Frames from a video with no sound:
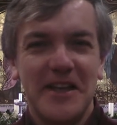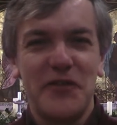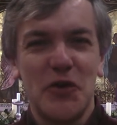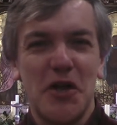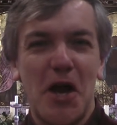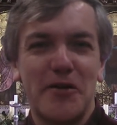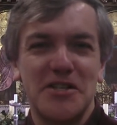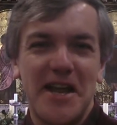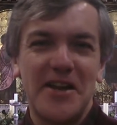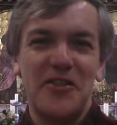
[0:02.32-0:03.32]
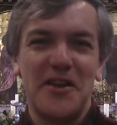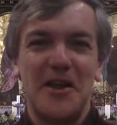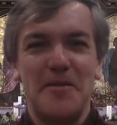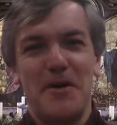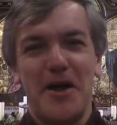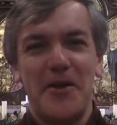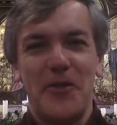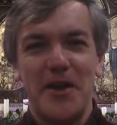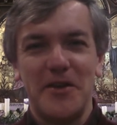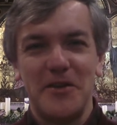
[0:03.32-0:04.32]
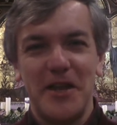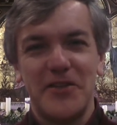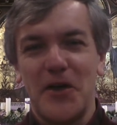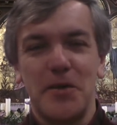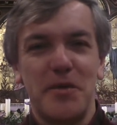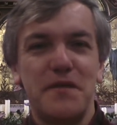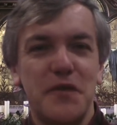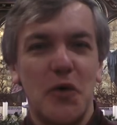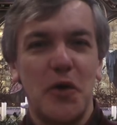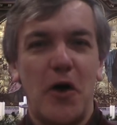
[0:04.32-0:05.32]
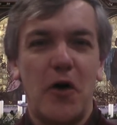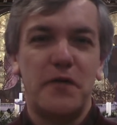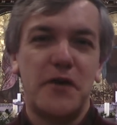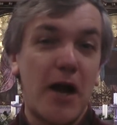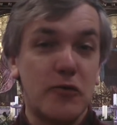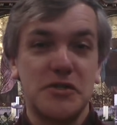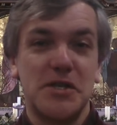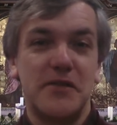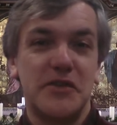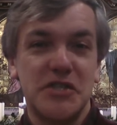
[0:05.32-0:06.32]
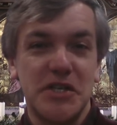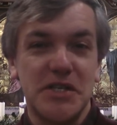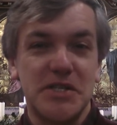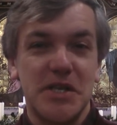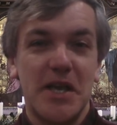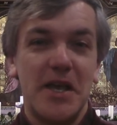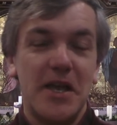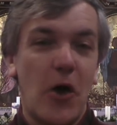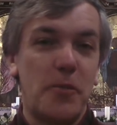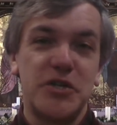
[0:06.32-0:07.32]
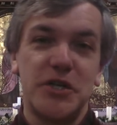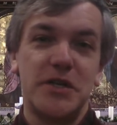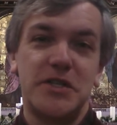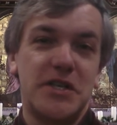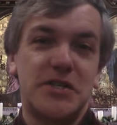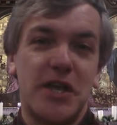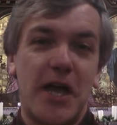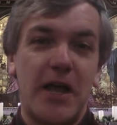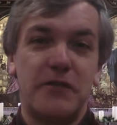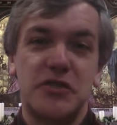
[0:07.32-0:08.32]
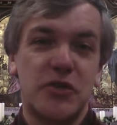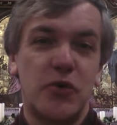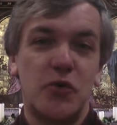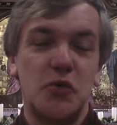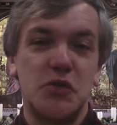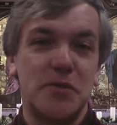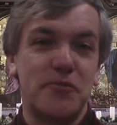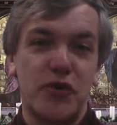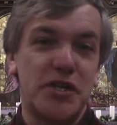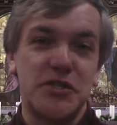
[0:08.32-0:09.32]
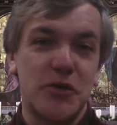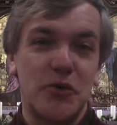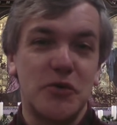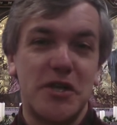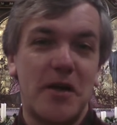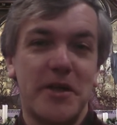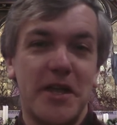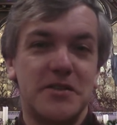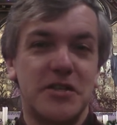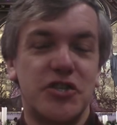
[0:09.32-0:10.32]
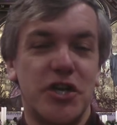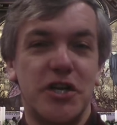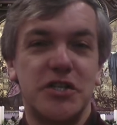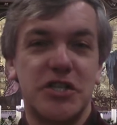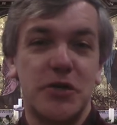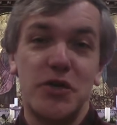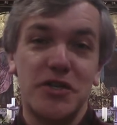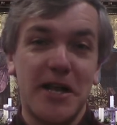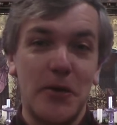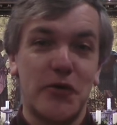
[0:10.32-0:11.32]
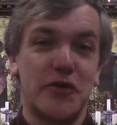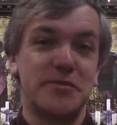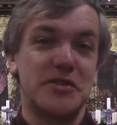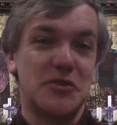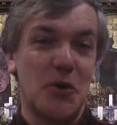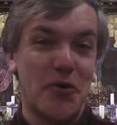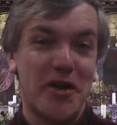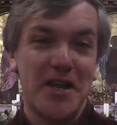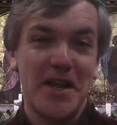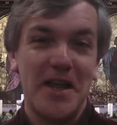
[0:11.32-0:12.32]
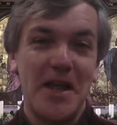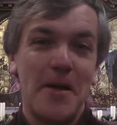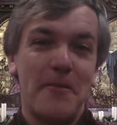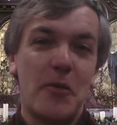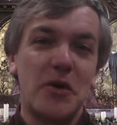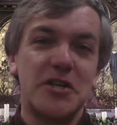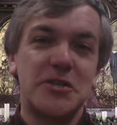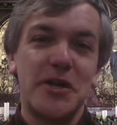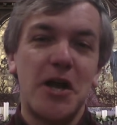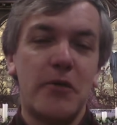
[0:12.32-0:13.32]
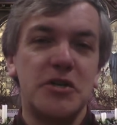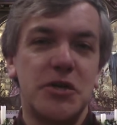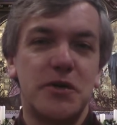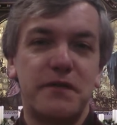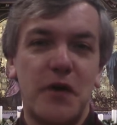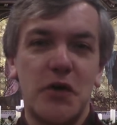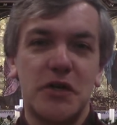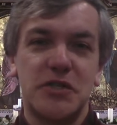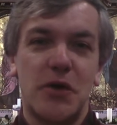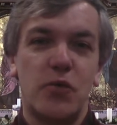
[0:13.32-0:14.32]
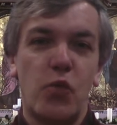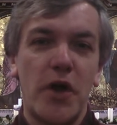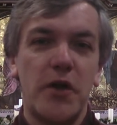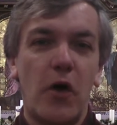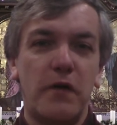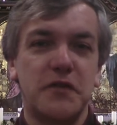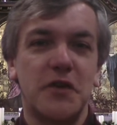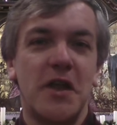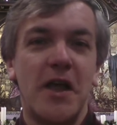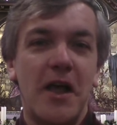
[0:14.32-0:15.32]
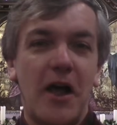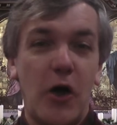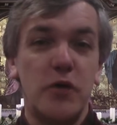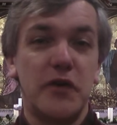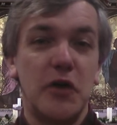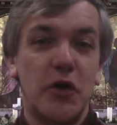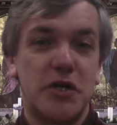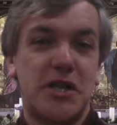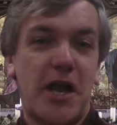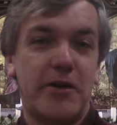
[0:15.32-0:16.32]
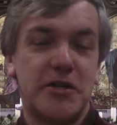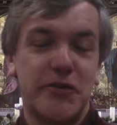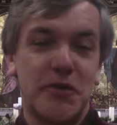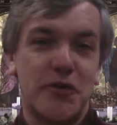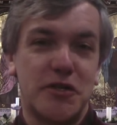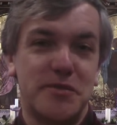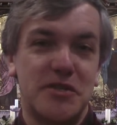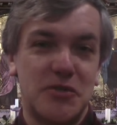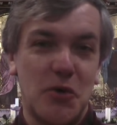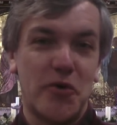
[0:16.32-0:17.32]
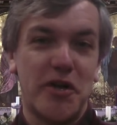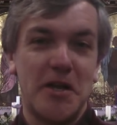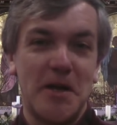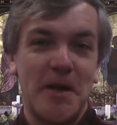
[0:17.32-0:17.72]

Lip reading: If your diary is anything like mine, then it's going to be full of carol services, opportunities to have schools and preschools coming into church so you can tell the Christmas story. I wanted to encourage you to focus on one often overlooked character in the Christmas story.